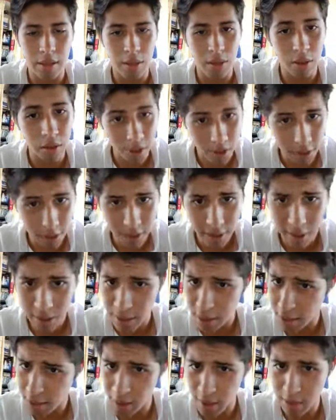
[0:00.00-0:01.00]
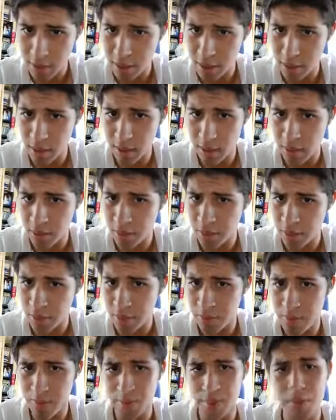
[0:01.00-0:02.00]
Honestly, he doesn't
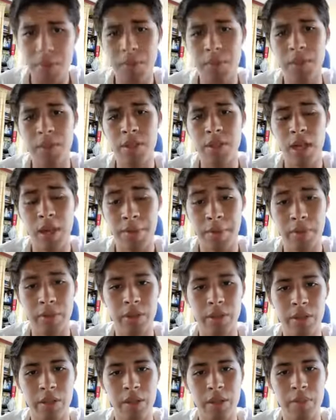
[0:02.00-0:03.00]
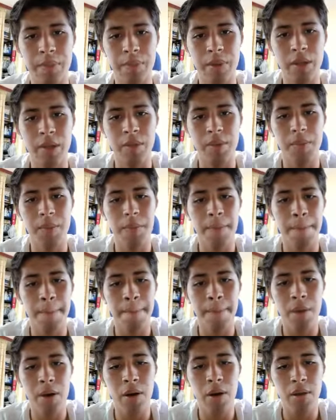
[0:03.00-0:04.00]
know too much about the topic,
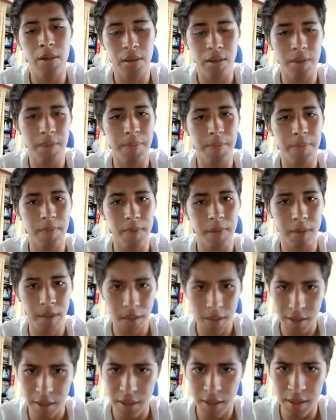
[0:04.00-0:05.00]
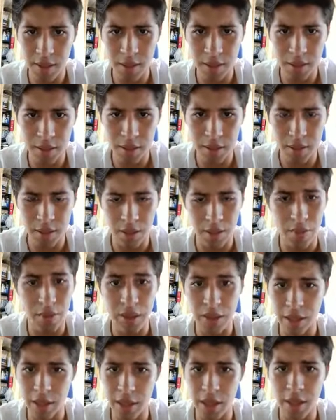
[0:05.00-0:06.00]
but he's a
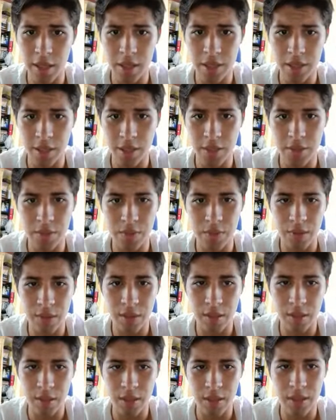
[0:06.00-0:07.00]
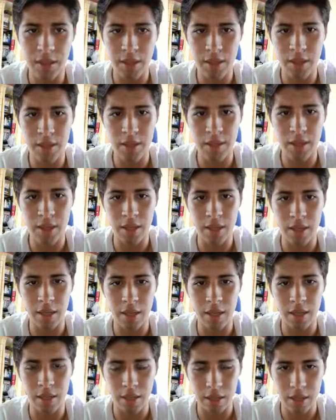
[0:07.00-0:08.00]
great guy, he's really intelligent,
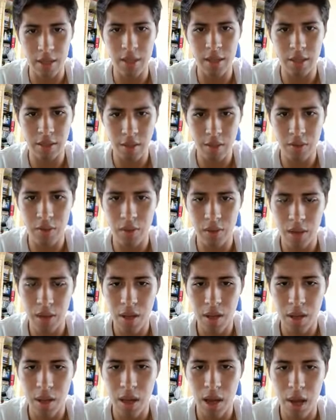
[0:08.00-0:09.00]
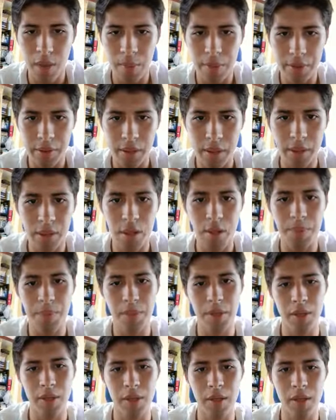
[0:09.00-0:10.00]
and he knows about the
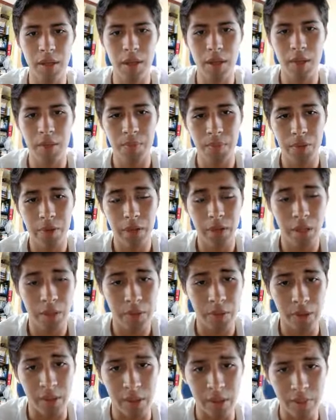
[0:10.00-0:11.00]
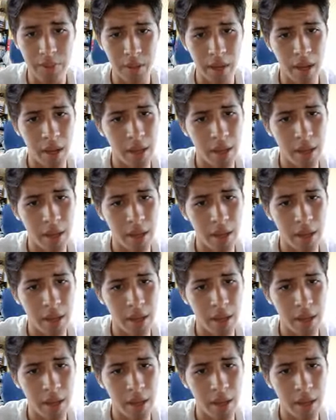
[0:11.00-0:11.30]
topic pretty well.